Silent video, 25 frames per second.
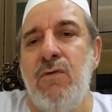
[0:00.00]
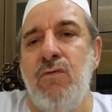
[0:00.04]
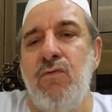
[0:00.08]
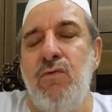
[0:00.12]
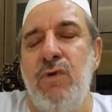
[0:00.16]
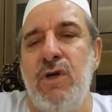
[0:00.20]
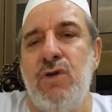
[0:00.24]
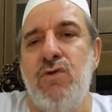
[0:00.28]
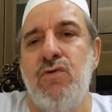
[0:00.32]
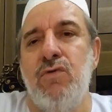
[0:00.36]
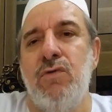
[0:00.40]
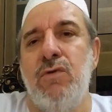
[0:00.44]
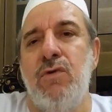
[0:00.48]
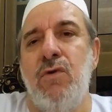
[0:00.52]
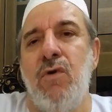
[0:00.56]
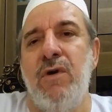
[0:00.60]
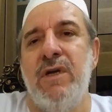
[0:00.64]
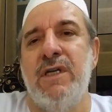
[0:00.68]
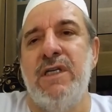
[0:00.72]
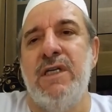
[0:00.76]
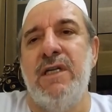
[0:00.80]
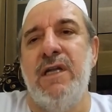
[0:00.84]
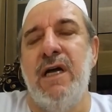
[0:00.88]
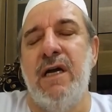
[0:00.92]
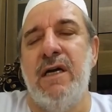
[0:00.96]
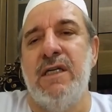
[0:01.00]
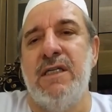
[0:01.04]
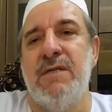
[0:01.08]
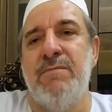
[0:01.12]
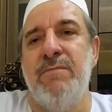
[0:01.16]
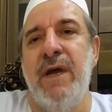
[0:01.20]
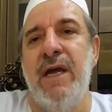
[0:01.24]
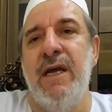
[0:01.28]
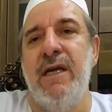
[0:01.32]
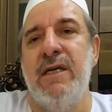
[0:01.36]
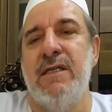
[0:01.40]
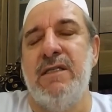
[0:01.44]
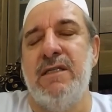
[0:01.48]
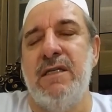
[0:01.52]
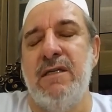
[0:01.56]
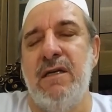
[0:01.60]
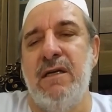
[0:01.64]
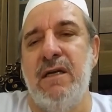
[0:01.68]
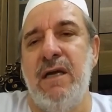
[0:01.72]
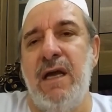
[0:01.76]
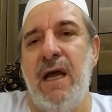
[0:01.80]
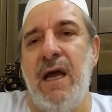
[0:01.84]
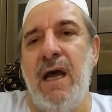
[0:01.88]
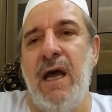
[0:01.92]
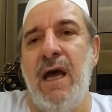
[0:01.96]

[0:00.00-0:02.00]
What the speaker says: we should consider space